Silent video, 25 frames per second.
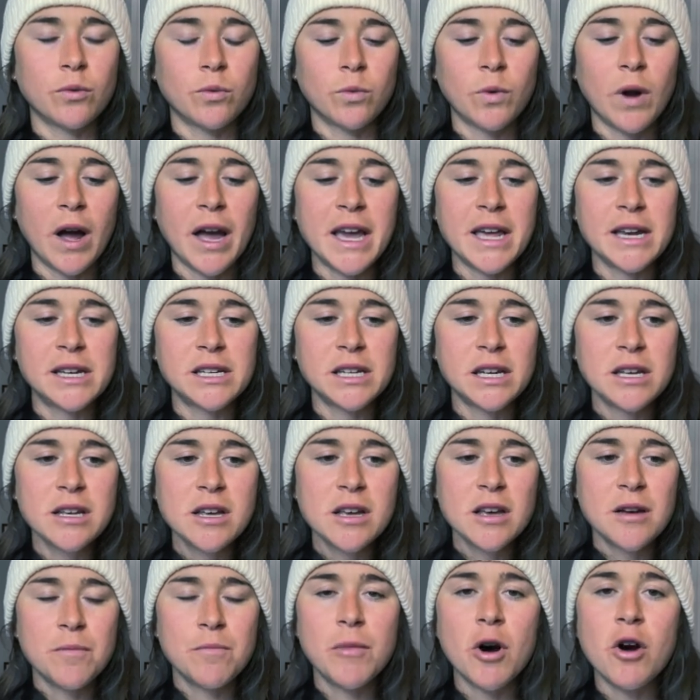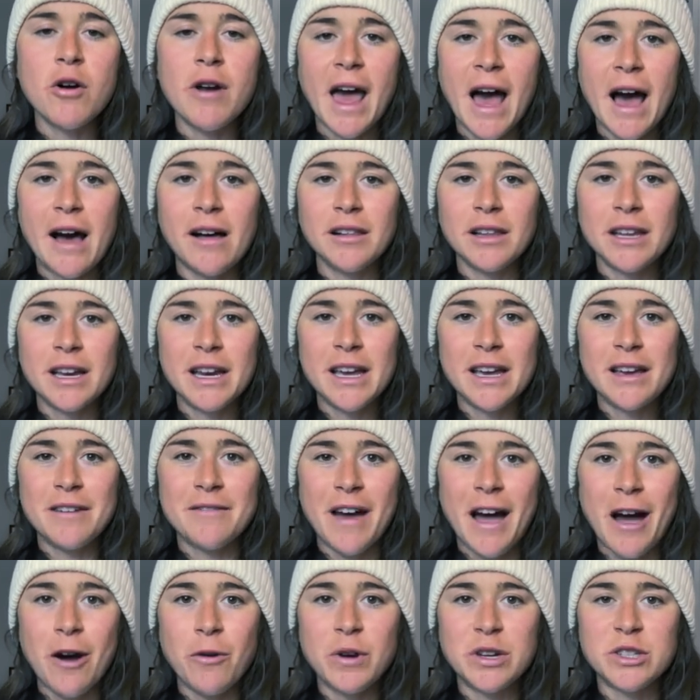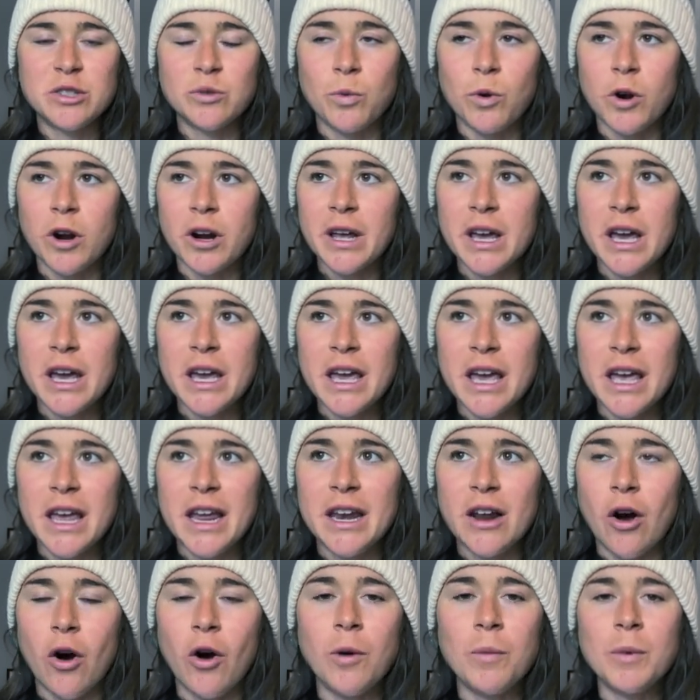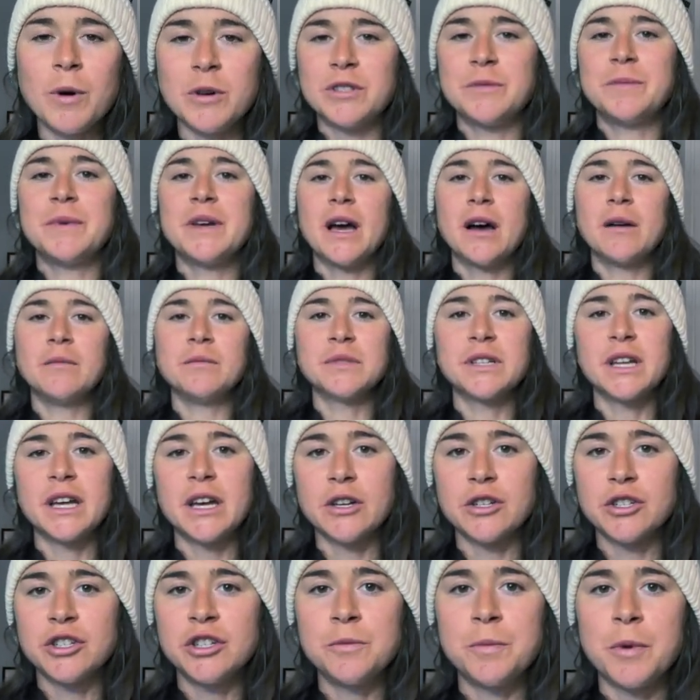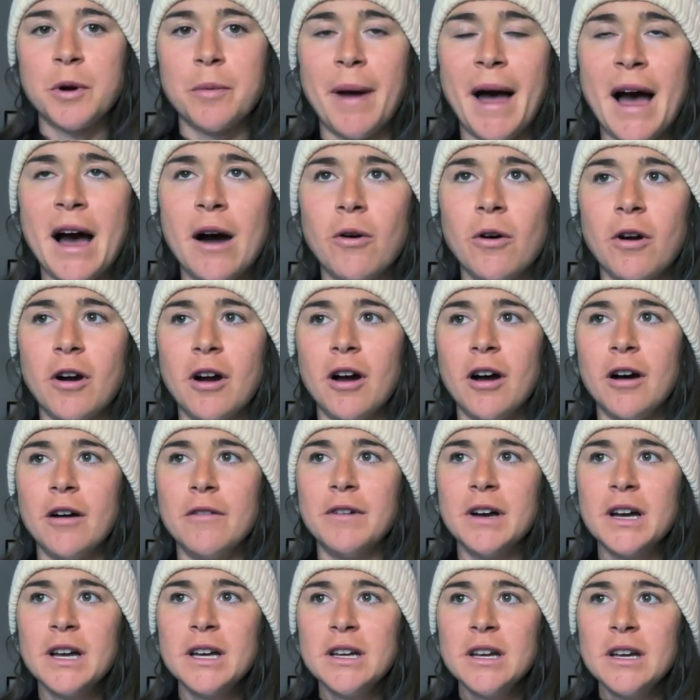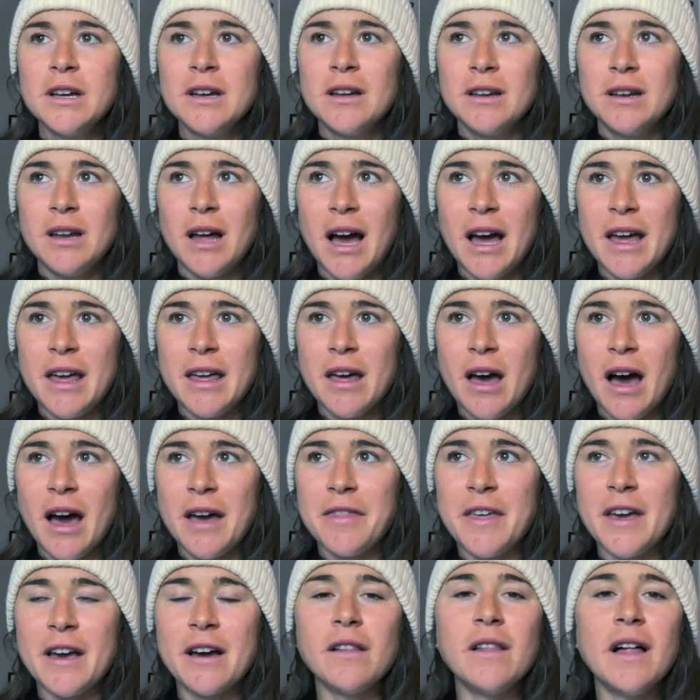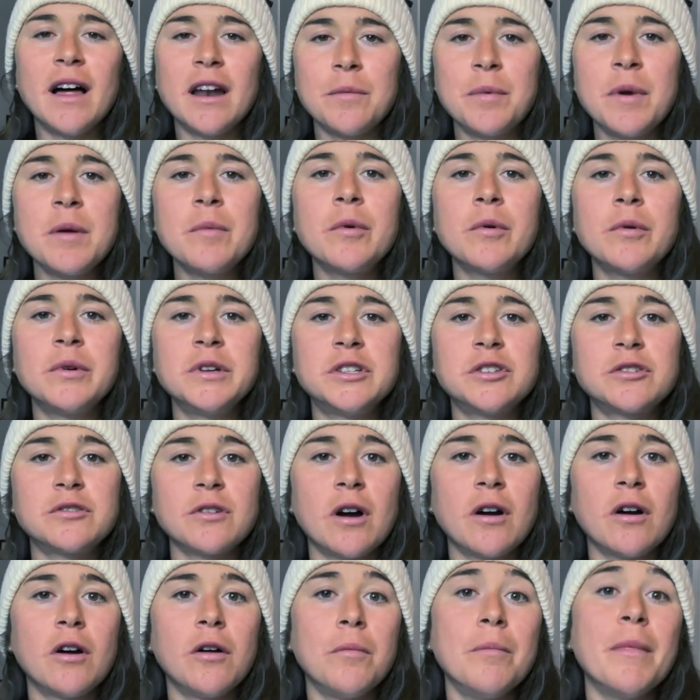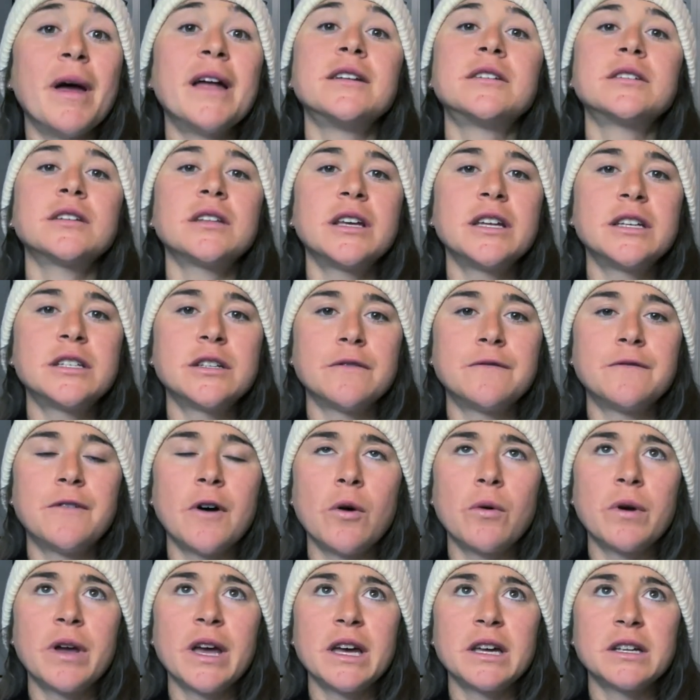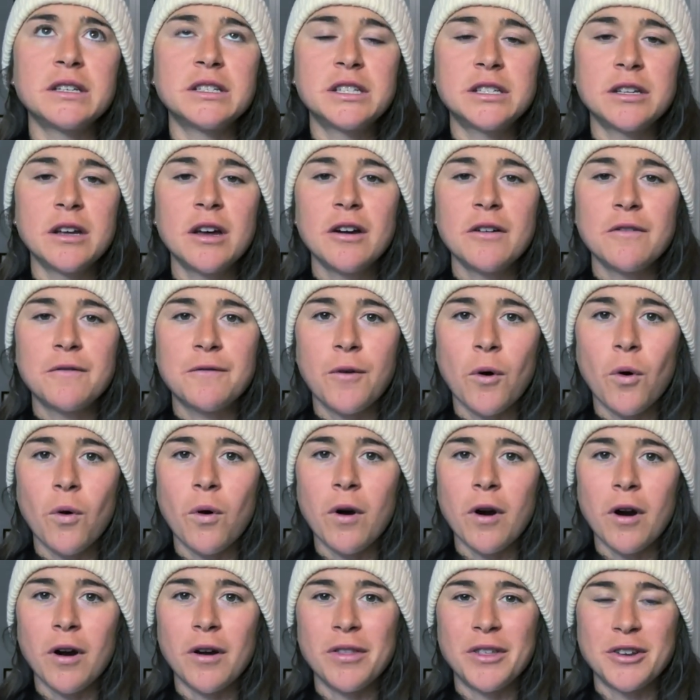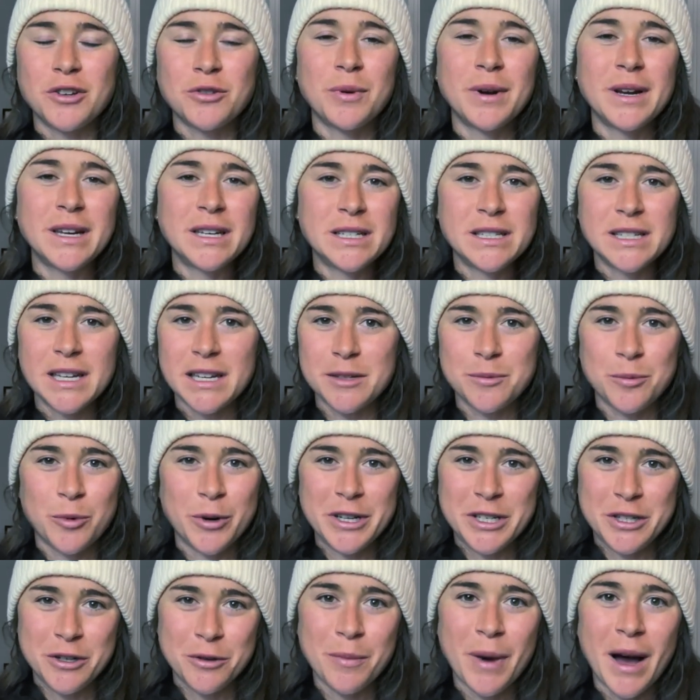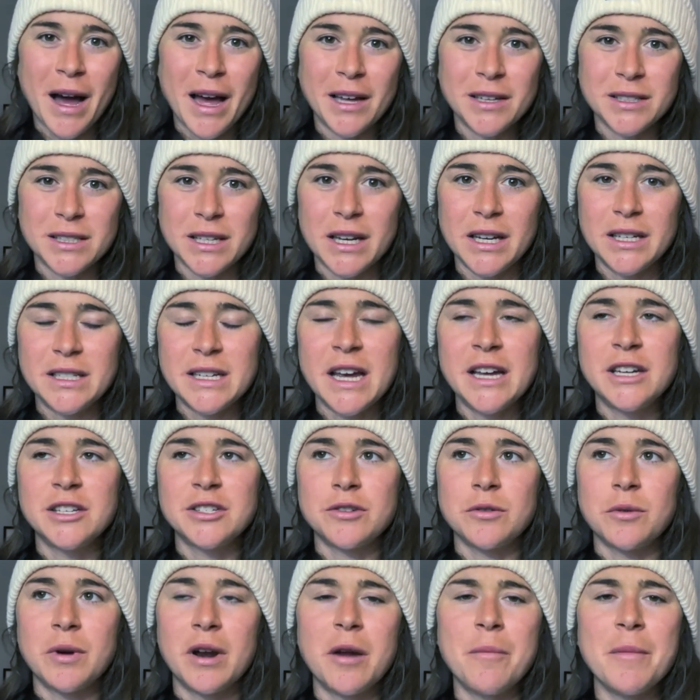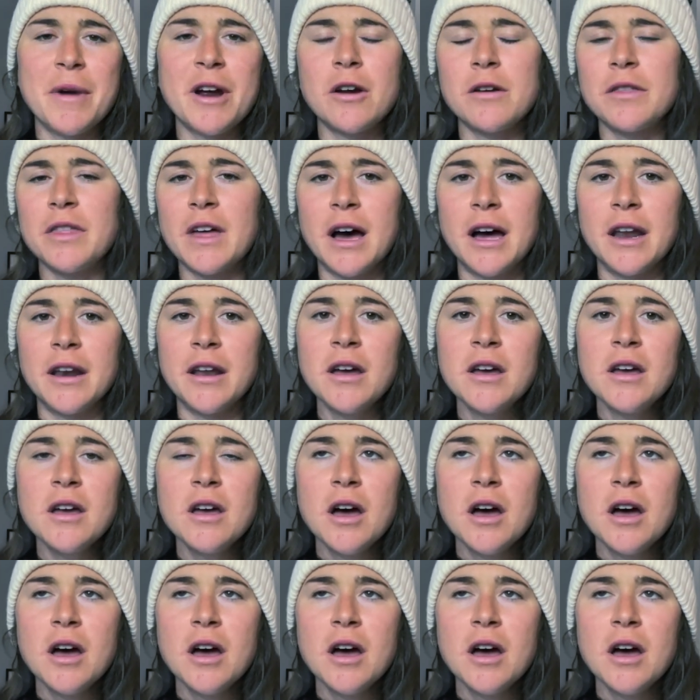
right modality of how it's working, it almost becomes like a superpower of I, I think a lot of people would struggle mentally to focus for the 26.2 miles that it takes to run a marathon.